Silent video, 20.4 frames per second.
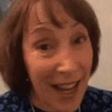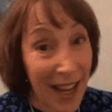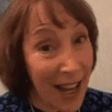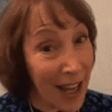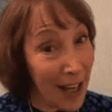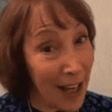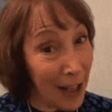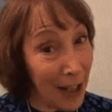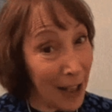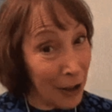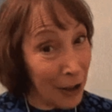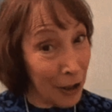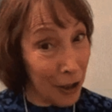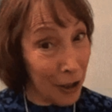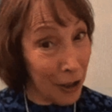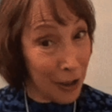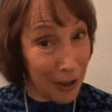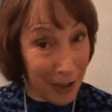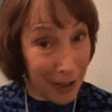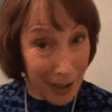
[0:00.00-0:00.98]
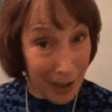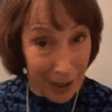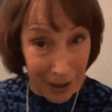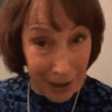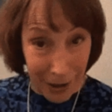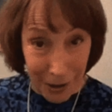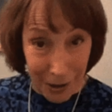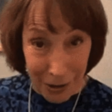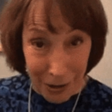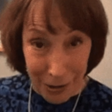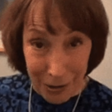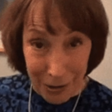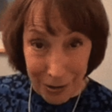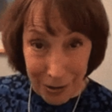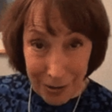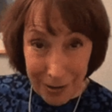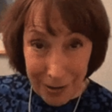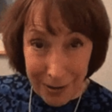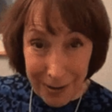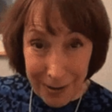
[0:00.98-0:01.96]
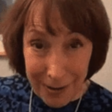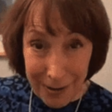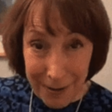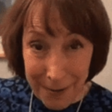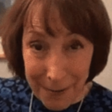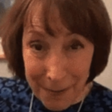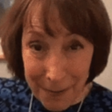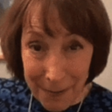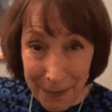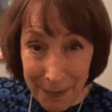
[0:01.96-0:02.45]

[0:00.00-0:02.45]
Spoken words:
look 100 times cooler than they actually